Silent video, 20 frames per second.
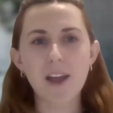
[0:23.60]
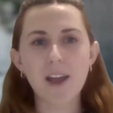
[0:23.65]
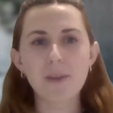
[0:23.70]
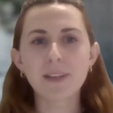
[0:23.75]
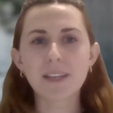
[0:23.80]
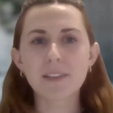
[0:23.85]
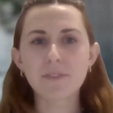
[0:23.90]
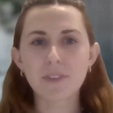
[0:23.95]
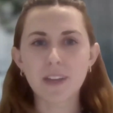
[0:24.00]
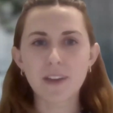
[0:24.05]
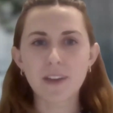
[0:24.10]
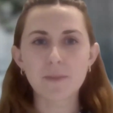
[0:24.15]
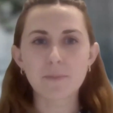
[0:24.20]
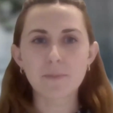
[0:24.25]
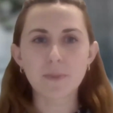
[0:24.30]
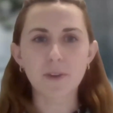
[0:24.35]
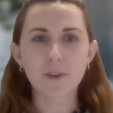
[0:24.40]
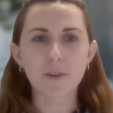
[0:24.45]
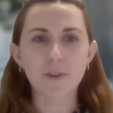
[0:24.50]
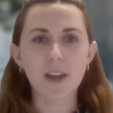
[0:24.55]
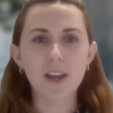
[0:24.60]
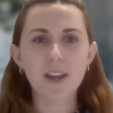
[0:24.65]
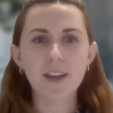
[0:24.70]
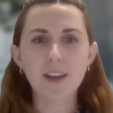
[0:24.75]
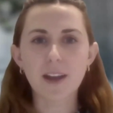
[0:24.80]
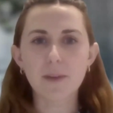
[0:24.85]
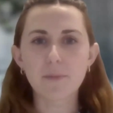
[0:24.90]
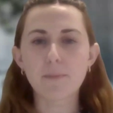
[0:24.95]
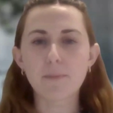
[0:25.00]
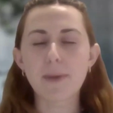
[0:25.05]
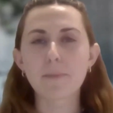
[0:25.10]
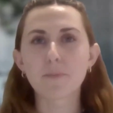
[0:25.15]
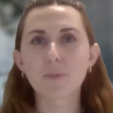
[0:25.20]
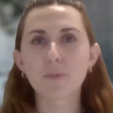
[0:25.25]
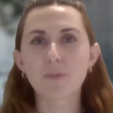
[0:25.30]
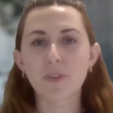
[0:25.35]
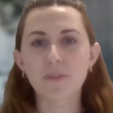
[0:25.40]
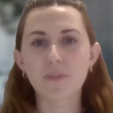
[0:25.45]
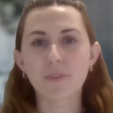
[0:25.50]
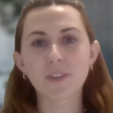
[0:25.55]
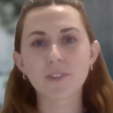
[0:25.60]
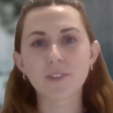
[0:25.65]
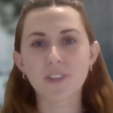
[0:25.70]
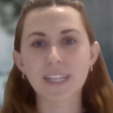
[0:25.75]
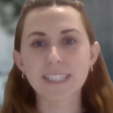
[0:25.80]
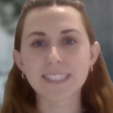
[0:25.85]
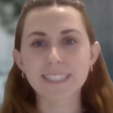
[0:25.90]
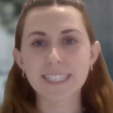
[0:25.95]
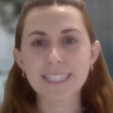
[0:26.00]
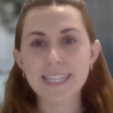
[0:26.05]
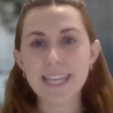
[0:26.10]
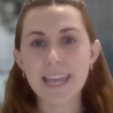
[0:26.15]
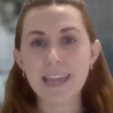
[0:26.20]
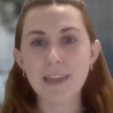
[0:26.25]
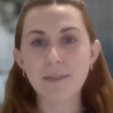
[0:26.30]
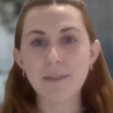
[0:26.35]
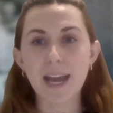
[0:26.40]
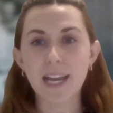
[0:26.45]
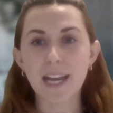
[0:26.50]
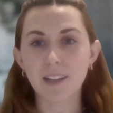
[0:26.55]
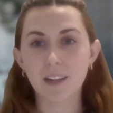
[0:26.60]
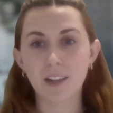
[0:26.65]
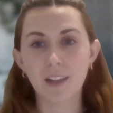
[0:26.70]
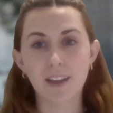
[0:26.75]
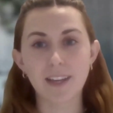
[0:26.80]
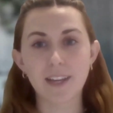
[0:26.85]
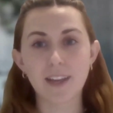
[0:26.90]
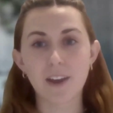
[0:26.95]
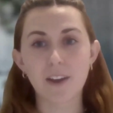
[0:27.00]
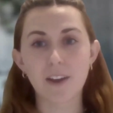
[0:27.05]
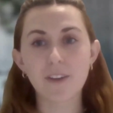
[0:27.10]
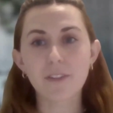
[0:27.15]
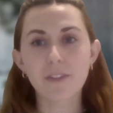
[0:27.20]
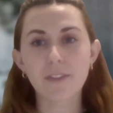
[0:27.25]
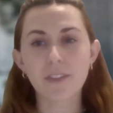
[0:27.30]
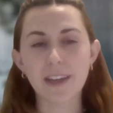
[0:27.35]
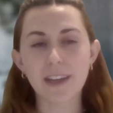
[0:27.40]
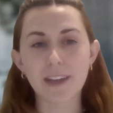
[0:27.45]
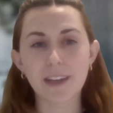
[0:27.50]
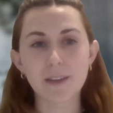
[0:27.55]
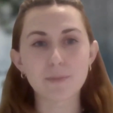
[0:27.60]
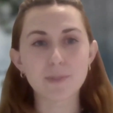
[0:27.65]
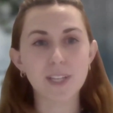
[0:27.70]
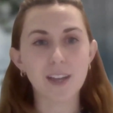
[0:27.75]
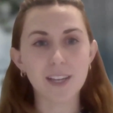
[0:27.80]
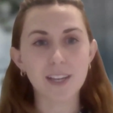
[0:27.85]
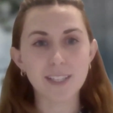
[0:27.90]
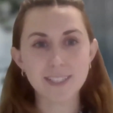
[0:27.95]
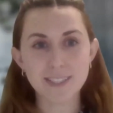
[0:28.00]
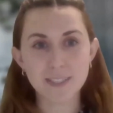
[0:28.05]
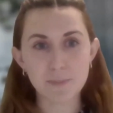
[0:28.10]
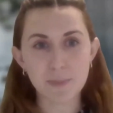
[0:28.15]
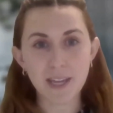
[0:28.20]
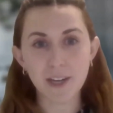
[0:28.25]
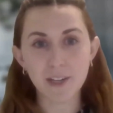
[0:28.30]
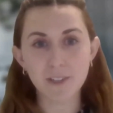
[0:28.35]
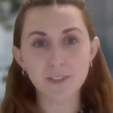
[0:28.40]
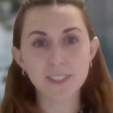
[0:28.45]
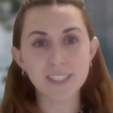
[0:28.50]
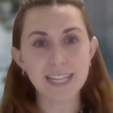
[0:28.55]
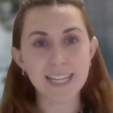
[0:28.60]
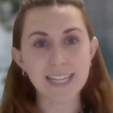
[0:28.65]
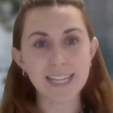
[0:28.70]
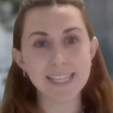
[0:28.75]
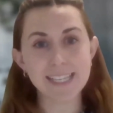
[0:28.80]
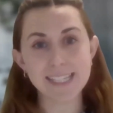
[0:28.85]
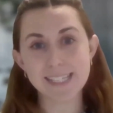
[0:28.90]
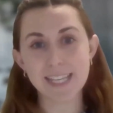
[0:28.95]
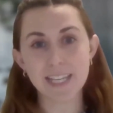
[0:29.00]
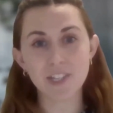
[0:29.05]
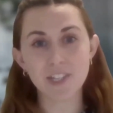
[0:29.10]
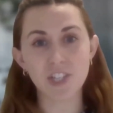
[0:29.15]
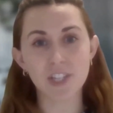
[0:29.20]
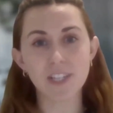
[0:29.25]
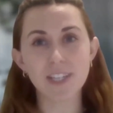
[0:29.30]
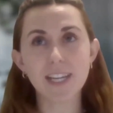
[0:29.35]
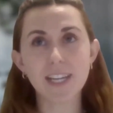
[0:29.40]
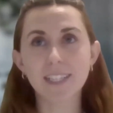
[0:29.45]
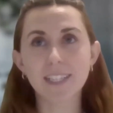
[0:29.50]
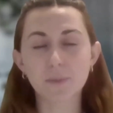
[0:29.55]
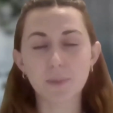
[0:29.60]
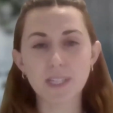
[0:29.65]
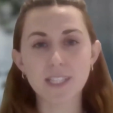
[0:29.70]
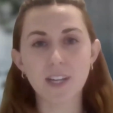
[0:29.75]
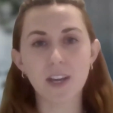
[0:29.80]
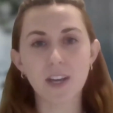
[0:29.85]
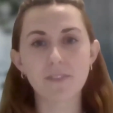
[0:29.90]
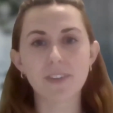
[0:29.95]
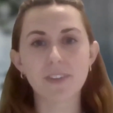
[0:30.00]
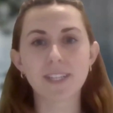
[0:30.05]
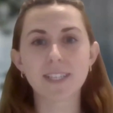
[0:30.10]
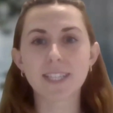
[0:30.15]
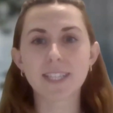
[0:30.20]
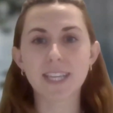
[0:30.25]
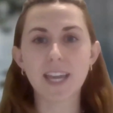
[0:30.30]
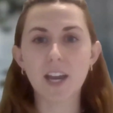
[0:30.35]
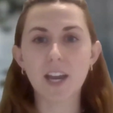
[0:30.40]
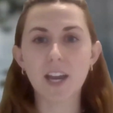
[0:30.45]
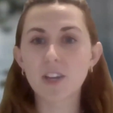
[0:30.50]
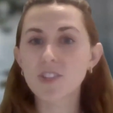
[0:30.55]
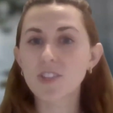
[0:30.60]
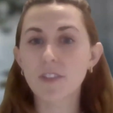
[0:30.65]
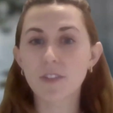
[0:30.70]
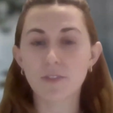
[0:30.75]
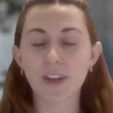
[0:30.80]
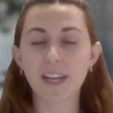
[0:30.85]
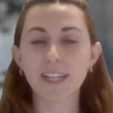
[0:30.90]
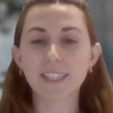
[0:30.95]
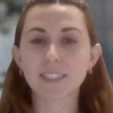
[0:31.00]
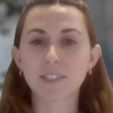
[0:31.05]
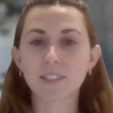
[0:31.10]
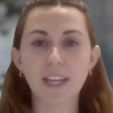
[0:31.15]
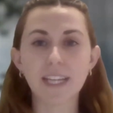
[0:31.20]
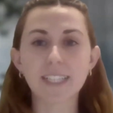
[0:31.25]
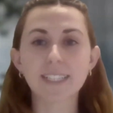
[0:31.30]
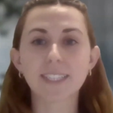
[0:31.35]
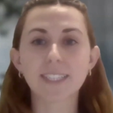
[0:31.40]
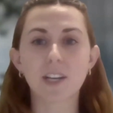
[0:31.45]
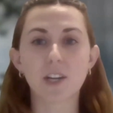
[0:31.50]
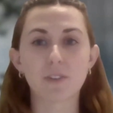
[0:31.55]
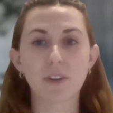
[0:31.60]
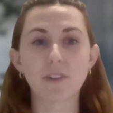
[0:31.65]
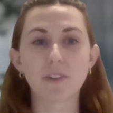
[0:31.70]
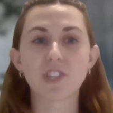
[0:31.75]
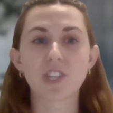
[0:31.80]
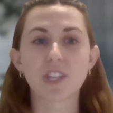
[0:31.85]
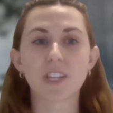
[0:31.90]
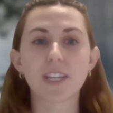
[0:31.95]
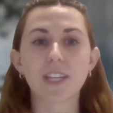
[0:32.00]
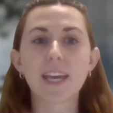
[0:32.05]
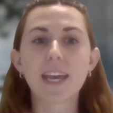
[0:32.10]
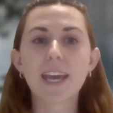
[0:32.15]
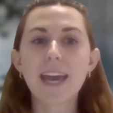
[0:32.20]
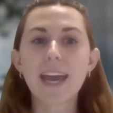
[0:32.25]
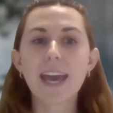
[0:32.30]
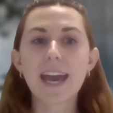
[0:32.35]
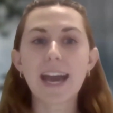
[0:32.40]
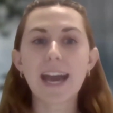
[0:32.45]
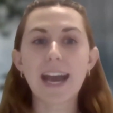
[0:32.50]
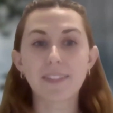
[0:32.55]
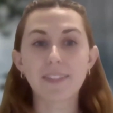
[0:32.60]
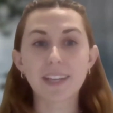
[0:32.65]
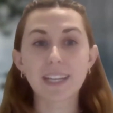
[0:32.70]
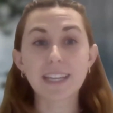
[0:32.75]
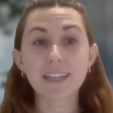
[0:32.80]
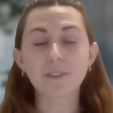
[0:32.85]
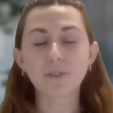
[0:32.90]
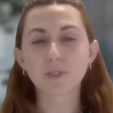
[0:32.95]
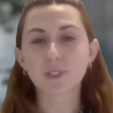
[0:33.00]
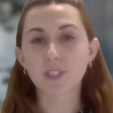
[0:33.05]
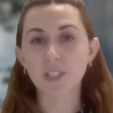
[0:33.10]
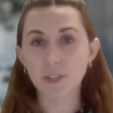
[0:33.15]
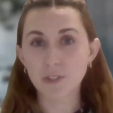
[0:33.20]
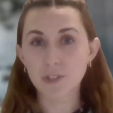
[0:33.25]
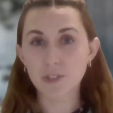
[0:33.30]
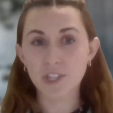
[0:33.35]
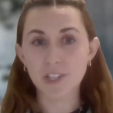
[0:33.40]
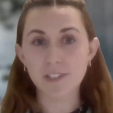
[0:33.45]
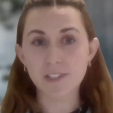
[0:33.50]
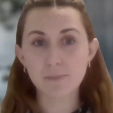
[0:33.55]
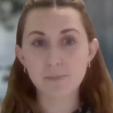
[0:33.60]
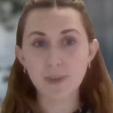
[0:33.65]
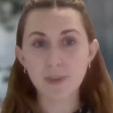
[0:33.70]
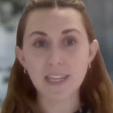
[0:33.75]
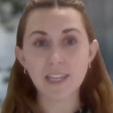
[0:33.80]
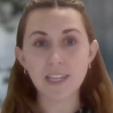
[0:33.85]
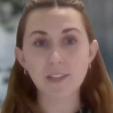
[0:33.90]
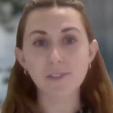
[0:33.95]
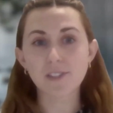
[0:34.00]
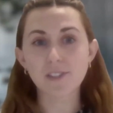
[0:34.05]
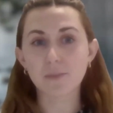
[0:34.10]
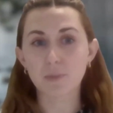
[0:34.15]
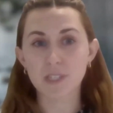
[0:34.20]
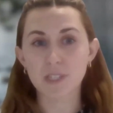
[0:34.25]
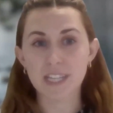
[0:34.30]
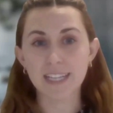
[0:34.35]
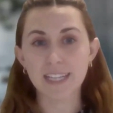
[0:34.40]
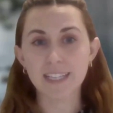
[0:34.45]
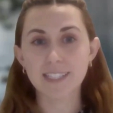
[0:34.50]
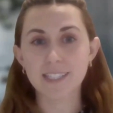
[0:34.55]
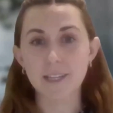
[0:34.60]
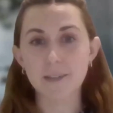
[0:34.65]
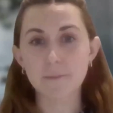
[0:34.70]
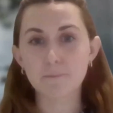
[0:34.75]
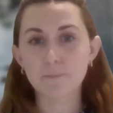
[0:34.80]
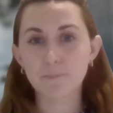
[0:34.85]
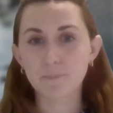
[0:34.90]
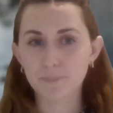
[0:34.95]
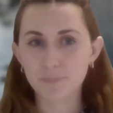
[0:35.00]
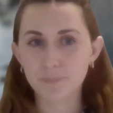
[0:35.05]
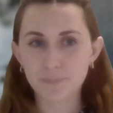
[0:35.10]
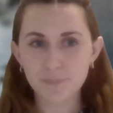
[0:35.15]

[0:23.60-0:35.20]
I'm Olivia of Amura. I'm a member of the fundraising team at ClientEarth, and I'm delighted to be hosting this session as we dive into the urgent threats facing our ocean and the legal solutions being used to protect it.